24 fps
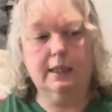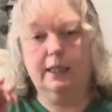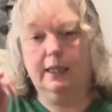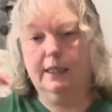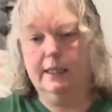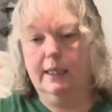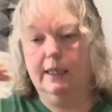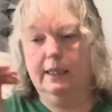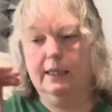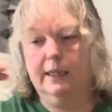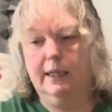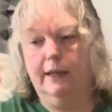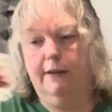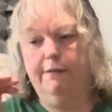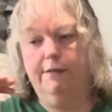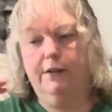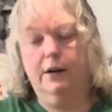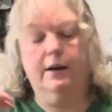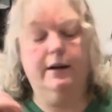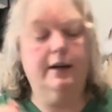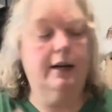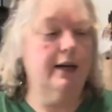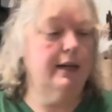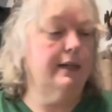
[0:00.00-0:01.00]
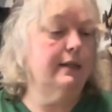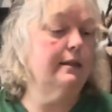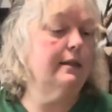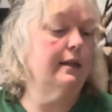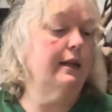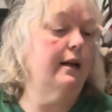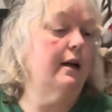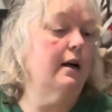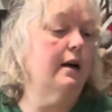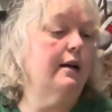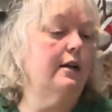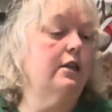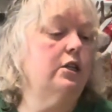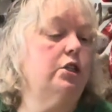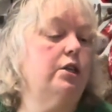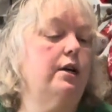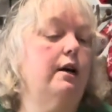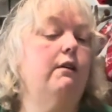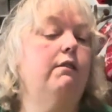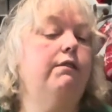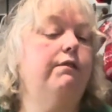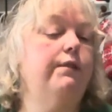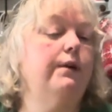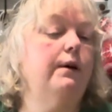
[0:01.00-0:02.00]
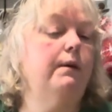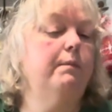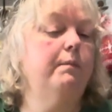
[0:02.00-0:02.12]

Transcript: because they sit very nicely on a shelf.